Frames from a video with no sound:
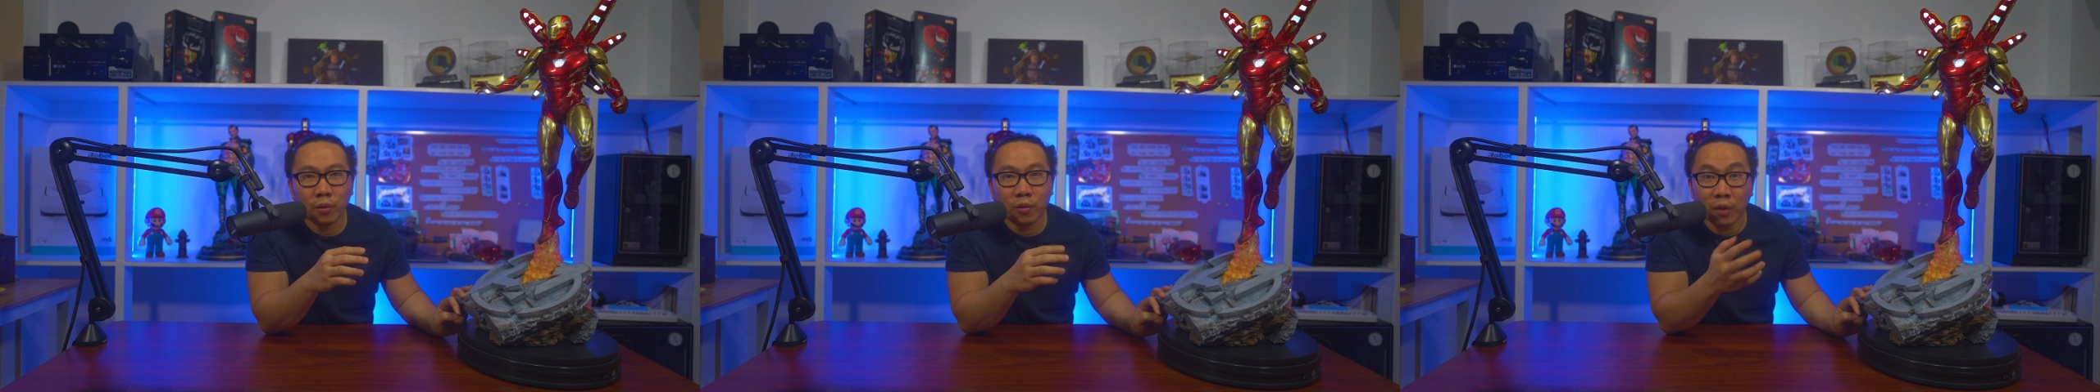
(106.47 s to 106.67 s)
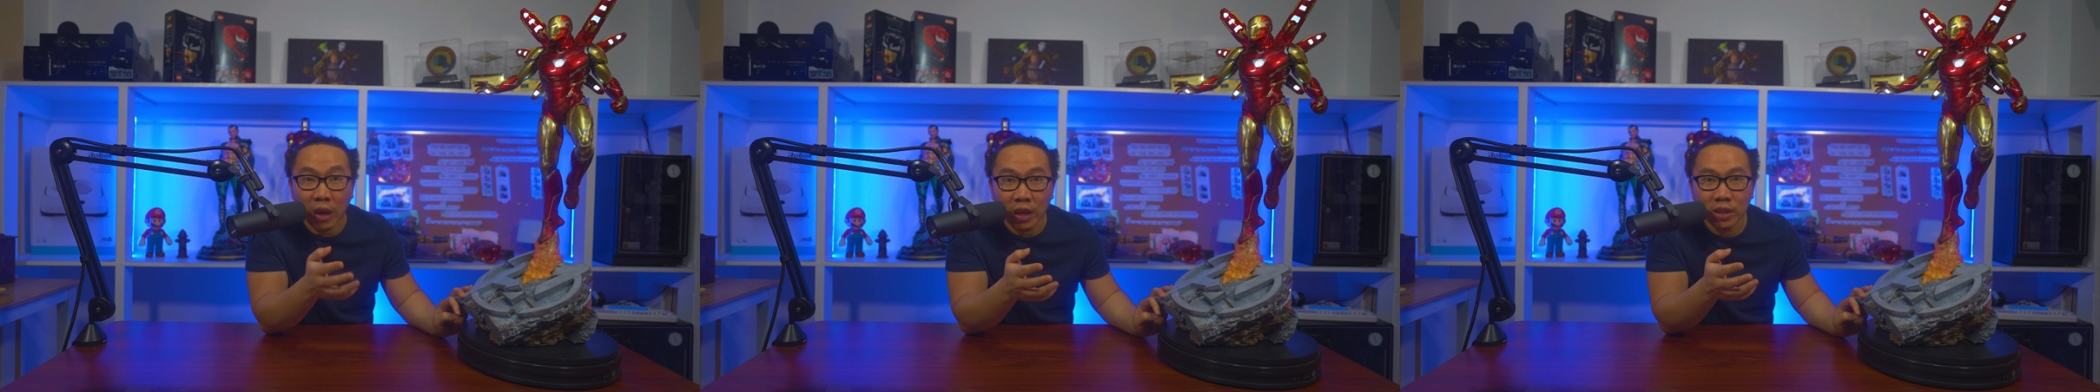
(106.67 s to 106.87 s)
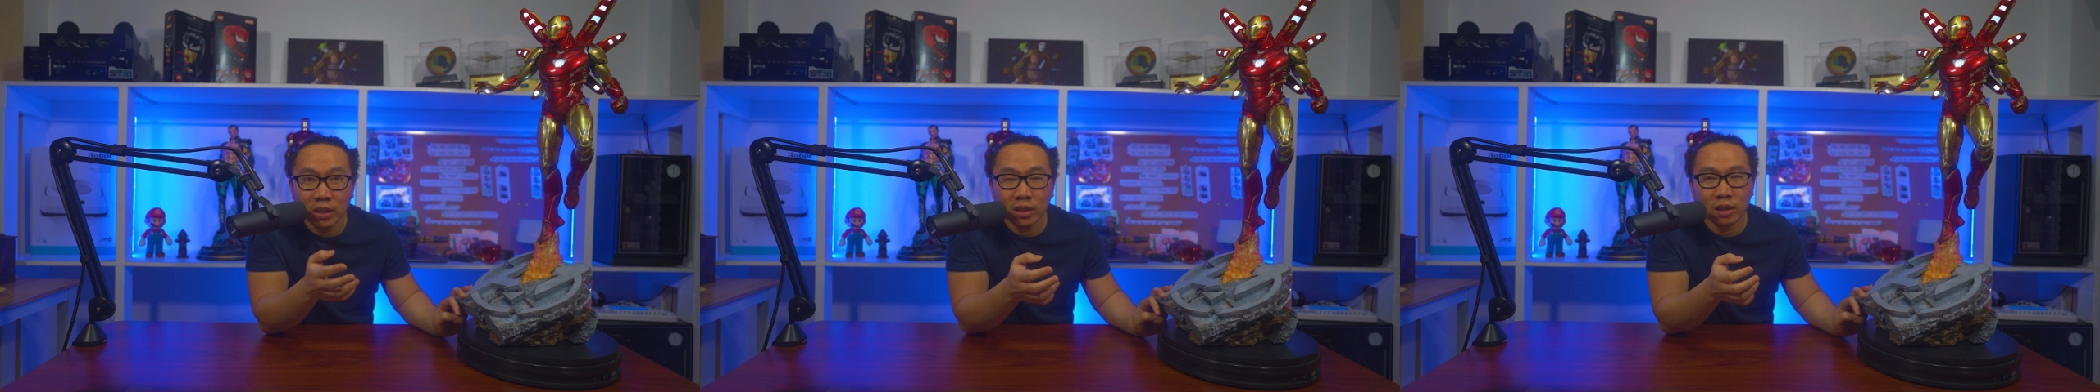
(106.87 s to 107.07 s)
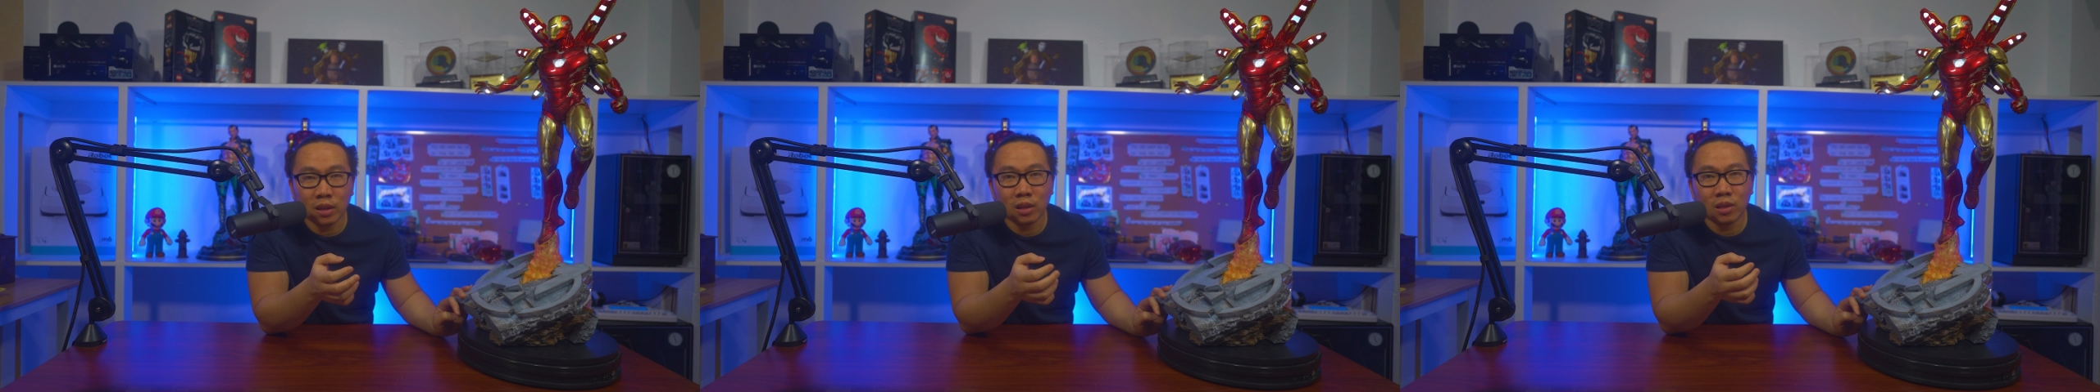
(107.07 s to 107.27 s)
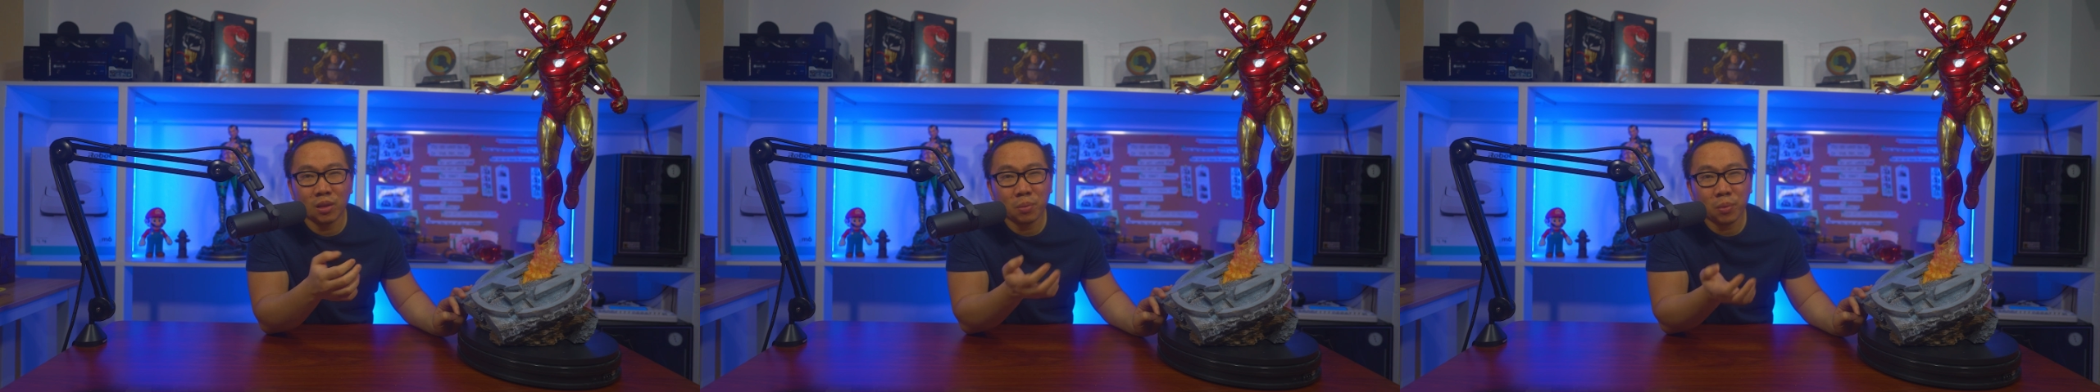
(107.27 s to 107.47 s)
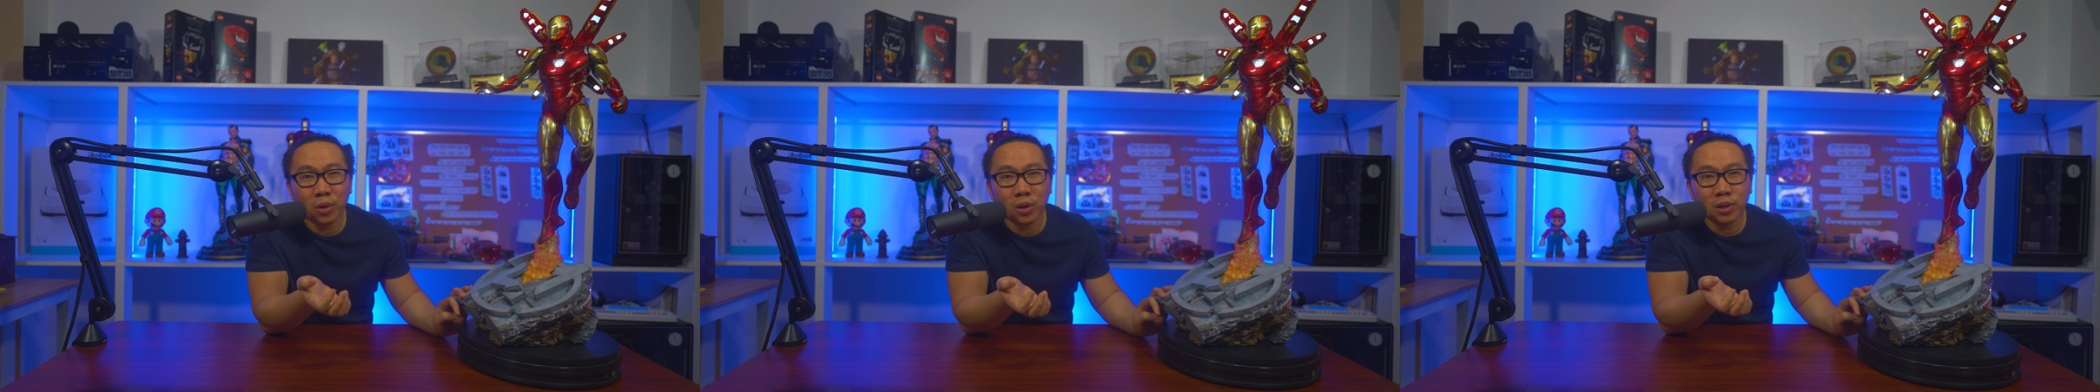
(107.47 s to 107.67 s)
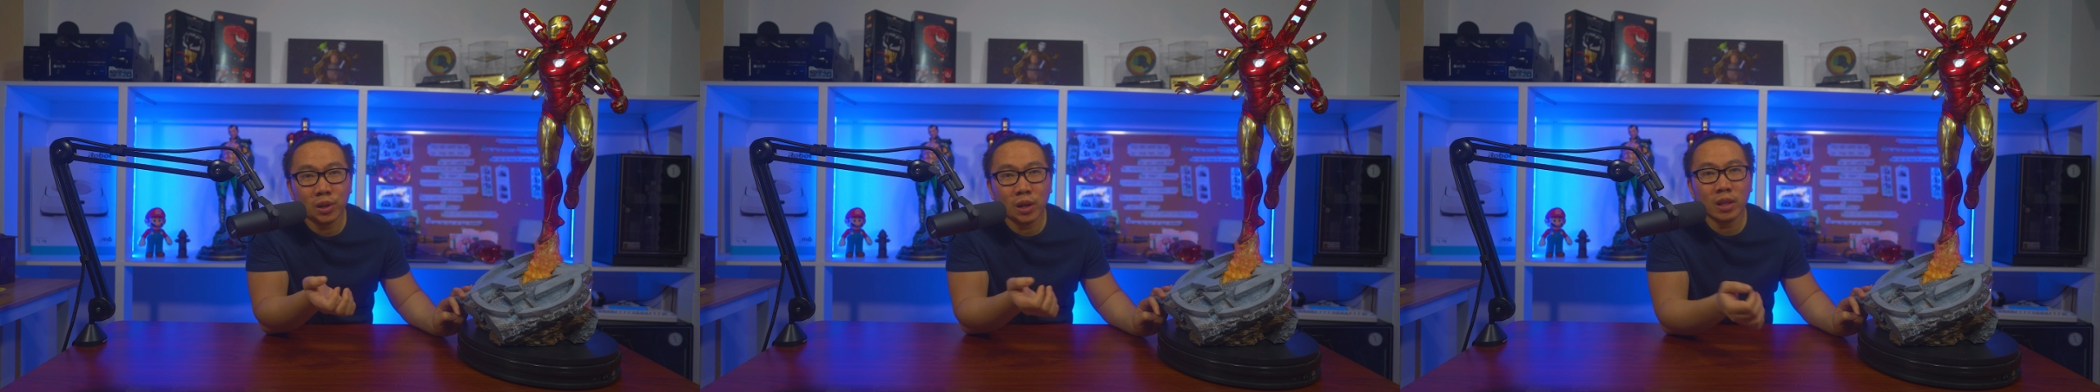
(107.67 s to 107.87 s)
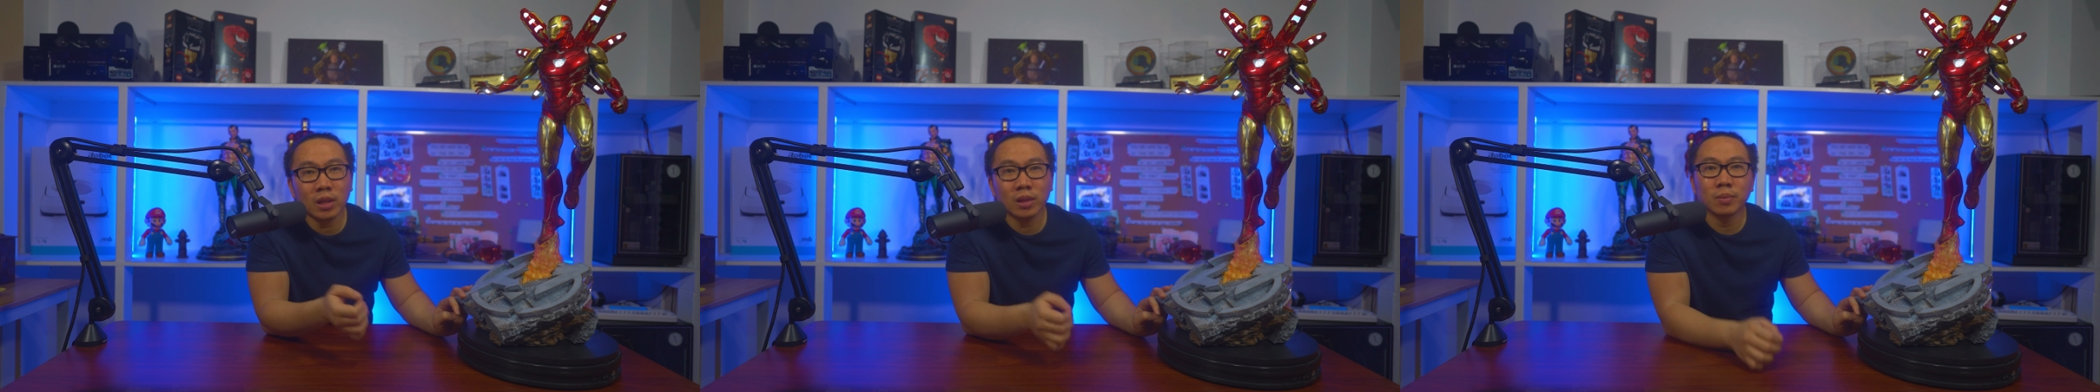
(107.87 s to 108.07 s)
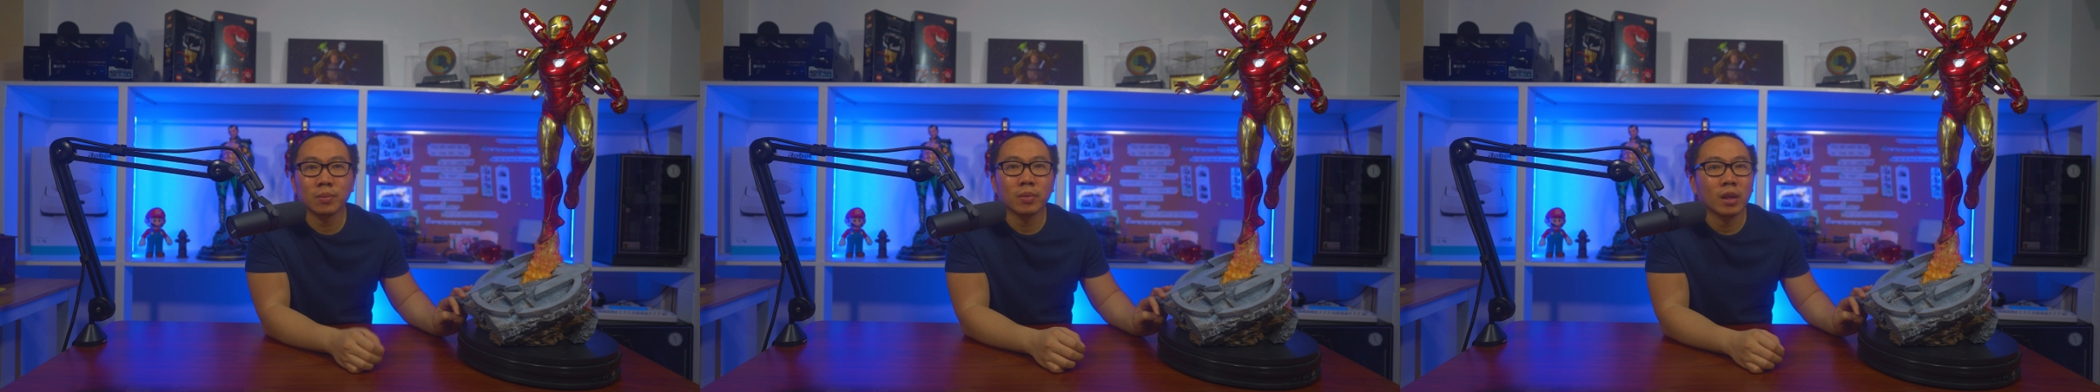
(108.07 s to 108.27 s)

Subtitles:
face in the portrait.